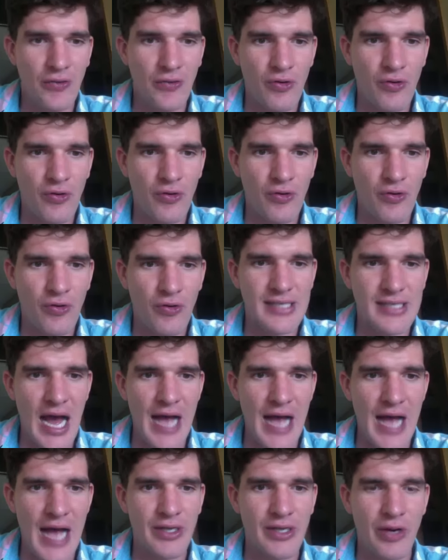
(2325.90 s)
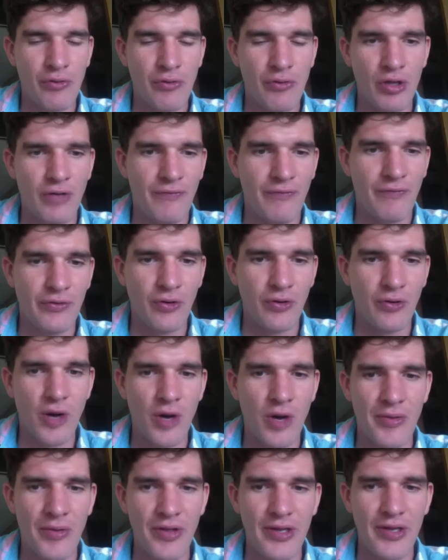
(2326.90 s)
He likes guys that can run the floor,
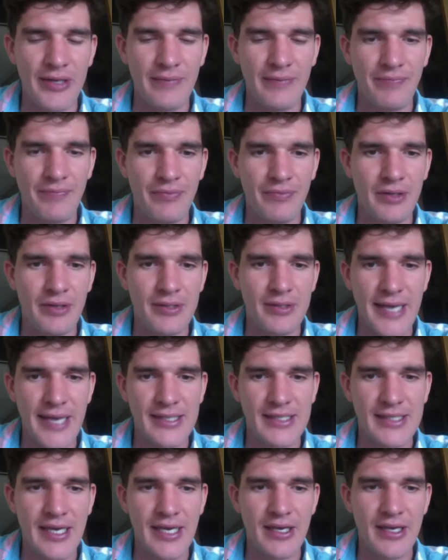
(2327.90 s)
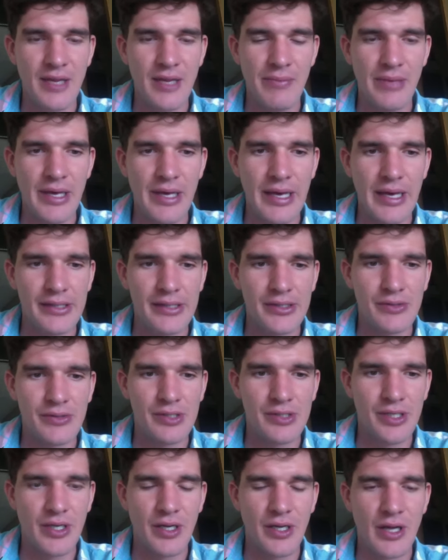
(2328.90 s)
but then he takes Kennedy Meeks, who's
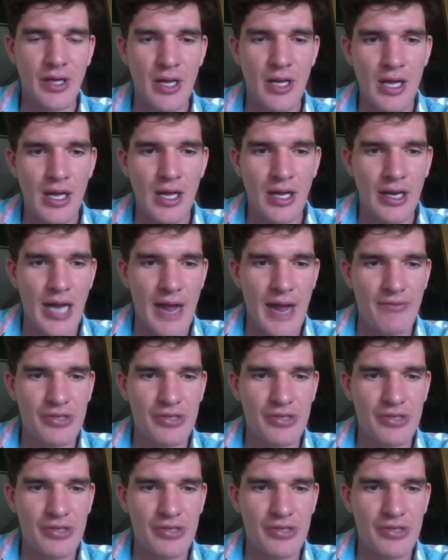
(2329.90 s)
a kind of